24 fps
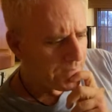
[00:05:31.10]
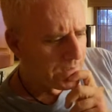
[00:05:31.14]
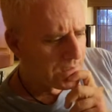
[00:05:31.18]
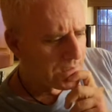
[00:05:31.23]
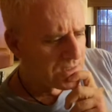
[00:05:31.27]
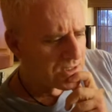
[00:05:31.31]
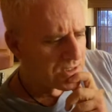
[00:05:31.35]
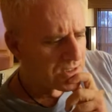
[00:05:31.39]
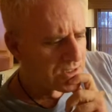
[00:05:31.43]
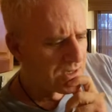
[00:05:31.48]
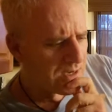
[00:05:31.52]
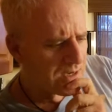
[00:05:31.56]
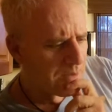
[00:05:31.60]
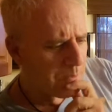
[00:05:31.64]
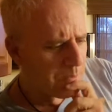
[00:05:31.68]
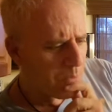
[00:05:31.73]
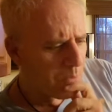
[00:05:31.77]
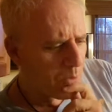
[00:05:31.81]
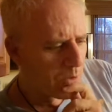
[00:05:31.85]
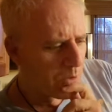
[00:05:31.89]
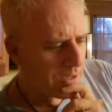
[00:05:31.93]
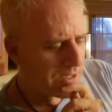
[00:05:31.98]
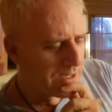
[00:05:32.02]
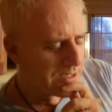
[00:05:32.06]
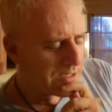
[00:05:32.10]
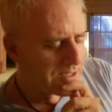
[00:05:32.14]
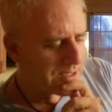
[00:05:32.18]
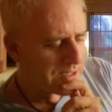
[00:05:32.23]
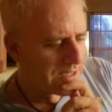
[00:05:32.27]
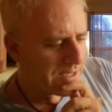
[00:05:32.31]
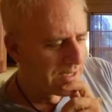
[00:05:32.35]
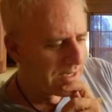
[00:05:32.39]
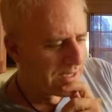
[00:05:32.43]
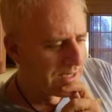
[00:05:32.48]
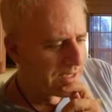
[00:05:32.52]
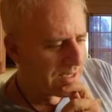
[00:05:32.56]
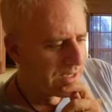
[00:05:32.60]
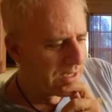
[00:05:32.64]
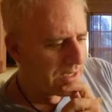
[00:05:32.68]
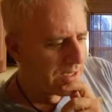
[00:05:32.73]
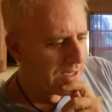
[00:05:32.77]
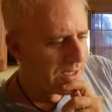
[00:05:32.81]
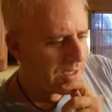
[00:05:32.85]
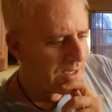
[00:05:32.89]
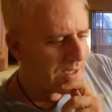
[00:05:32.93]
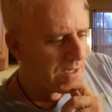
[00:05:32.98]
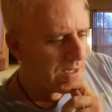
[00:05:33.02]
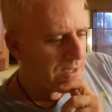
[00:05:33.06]
Sunday mornings they
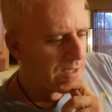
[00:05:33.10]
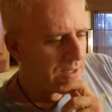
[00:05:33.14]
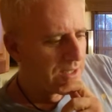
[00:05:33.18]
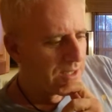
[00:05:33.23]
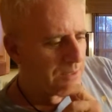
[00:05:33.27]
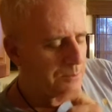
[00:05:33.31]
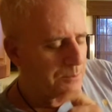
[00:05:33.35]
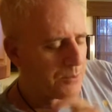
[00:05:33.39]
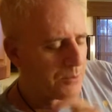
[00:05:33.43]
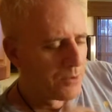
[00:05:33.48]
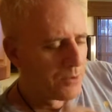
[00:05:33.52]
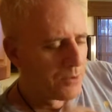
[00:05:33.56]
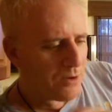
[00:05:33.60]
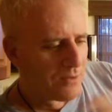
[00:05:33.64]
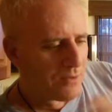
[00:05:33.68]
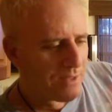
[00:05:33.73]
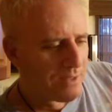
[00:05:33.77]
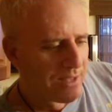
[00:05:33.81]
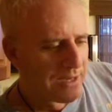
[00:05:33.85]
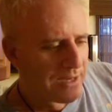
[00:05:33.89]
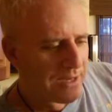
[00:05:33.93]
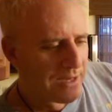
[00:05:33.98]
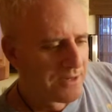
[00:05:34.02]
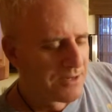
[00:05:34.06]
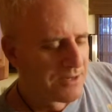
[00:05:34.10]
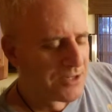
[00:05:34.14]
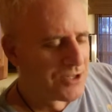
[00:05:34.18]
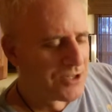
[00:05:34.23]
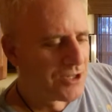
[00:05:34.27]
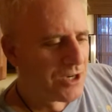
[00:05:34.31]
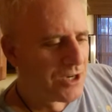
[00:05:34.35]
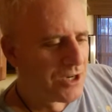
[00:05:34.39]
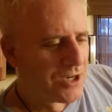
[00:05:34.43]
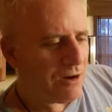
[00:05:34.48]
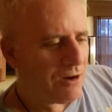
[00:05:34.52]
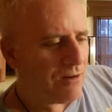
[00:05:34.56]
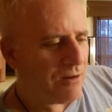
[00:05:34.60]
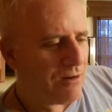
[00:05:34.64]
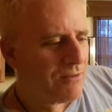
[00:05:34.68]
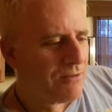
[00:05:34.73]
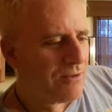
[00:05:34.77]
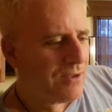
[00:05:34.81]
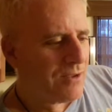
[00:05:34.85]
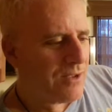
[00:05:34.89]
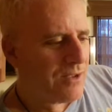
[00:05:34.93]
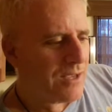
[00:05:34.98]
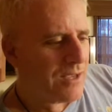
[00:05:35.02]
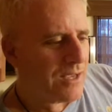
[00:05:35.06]
put all that on the shelf
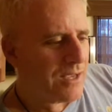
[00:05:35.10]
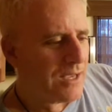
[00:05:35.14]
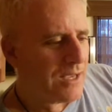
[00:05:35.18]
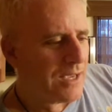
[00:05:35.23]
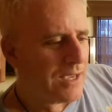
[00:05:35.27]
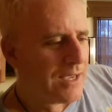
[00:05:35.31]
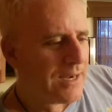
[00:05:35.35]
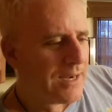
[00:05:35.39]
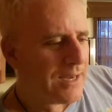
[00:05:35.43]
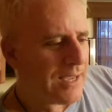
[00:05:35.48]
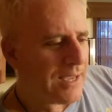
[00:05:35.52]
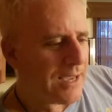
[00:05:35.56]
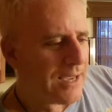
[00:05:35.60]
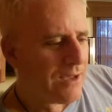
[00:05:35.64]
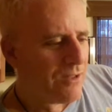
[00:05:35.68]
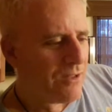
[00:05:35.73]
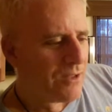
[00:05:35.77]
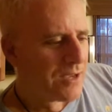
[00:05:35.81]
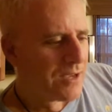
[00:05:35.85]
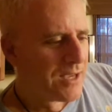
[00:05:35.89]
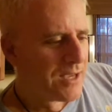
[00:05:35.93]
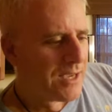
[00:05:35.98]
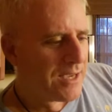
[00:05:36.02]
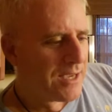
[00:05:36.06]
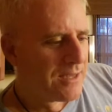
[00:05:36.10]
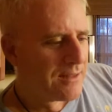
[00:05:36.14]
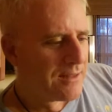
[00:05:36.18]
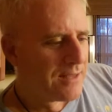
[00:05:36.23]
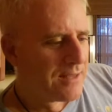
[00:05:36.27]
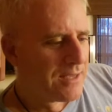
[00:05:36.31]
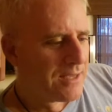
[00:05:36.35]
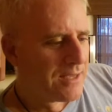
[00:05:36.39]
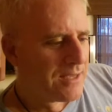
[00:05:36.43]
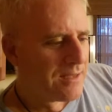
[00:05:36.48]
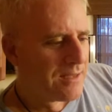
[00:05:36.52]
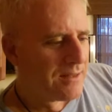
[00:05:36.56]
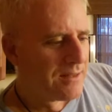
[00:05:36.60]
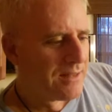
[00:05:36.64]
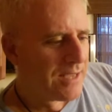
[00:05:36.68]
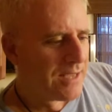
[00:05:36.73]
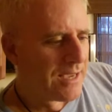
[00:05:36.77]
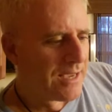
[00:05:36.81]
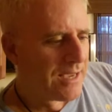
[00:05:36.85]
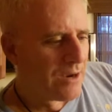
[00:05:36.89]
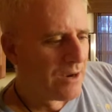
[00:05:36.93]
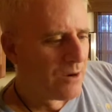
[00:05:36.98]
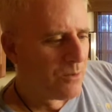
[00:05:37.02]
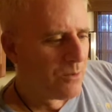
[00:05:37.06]
and they allocate the
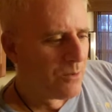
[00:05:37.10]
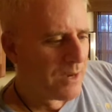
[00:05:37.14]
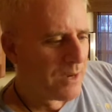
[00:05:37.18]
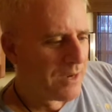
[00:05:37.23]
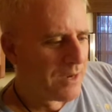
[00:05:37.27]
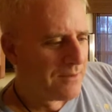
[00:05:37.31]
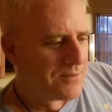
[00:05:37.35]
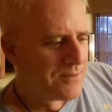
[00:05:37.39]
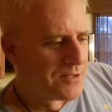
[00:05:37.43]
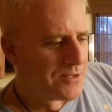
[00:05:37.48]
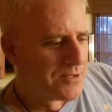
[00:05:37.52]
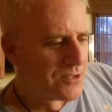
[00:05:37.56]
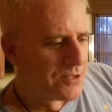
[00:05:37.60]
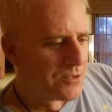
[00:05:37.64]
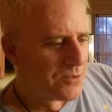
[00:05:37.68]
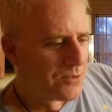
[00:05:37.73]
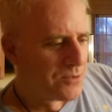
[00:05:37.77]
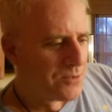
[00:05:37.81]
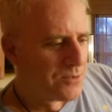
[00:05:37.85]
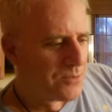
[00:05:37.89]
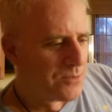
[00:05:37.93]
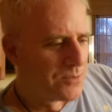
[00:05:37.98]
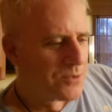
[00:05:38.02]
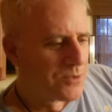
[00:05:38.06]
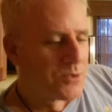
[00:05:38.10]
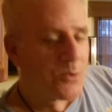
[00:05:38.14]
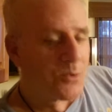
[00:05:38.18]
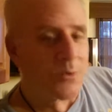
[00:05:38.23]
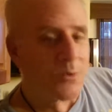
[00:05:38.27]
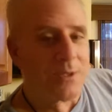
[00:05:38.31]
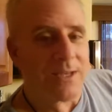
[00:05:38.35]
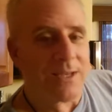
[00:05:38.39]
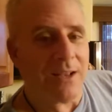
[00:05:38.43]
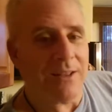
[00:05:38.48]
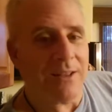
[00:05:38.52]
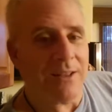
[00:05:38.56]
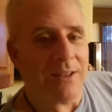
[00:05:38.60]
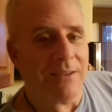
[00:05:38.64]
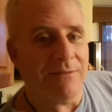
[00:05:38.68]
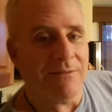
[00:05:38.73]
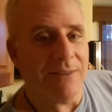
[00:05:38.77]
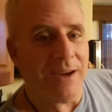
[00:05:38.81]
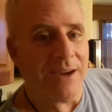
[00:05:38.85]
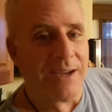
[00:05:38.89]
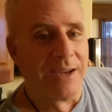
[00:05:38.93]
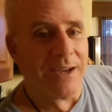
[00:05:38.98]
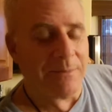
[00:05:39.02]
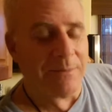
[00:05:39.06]
airwaves to selling
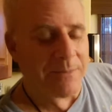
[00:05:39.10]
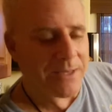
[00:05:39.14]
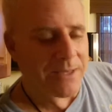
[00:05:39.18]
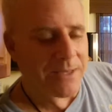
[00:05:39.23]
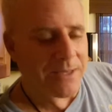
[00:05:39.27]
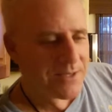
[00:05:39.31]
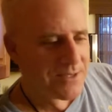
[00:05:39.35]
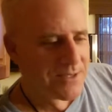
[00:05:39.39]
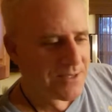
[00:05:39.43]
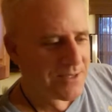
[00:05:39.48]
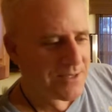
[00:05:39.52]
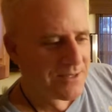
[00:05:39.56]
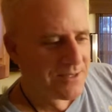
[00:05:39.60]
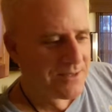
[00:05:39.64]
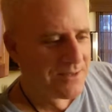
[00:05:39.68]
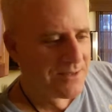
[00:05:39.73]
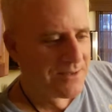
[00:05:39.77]
vitamins.